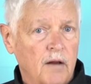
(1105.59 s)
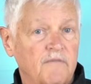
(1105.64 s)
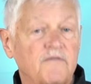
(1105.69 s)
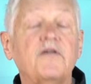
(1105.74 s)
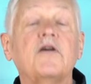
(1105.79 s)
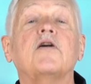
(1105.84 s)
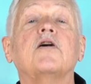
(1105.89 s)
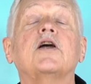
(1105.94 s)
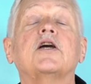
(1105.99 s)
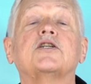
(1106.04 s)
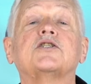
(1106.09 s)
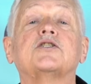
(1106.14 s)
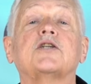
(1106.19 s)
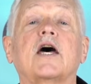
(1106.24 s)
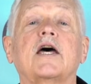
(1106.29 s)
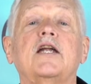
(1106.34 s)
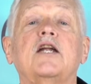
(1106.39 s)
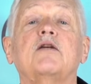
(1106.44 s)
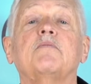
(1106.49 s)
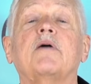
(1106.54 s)
Very
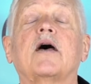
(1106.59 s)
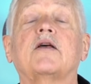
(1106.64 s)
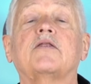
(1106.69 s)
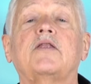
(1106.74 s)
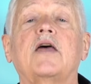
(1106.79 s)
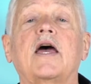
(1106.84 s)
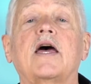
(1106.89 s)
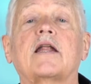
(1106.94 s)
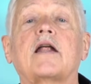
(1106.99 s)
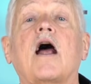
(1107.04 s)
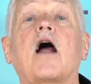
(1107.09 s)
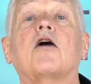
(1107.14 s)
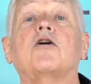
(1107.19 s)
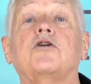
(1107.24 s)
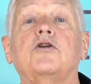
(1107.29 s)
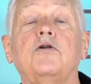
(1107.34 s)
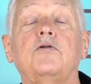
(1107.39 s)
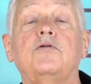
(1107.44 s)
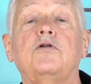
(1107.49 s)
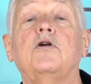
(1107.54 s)
excited about that. Our
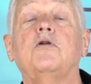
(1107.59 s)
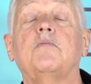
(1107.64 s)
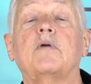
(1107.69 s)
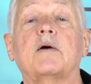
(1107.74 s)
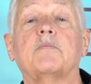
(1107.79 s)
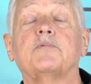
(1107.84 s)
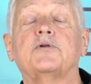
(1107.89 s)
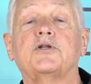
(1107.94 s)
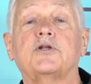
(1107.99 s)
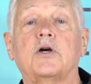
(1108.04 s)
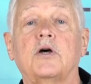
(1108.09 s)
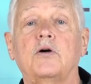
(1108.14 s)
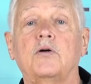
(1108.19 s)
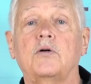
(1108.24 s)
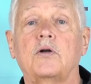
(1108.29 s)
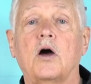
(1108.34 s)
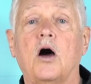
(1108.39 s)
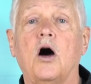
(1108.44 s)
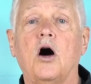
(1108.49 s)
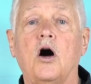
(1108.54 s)
YouTube
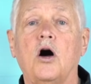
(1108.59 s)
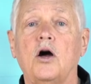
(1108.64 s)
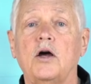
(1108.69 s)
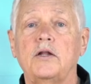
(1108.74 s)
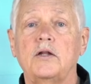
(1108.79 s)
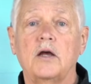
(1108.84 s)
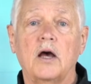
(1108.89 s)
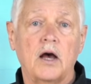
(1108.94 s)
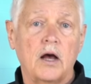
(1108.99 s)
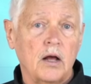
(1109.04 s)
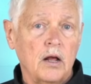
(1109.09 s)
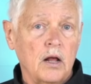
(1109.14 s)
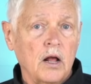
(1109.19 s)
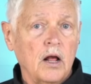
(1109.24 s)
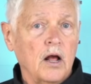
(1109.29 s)
episode on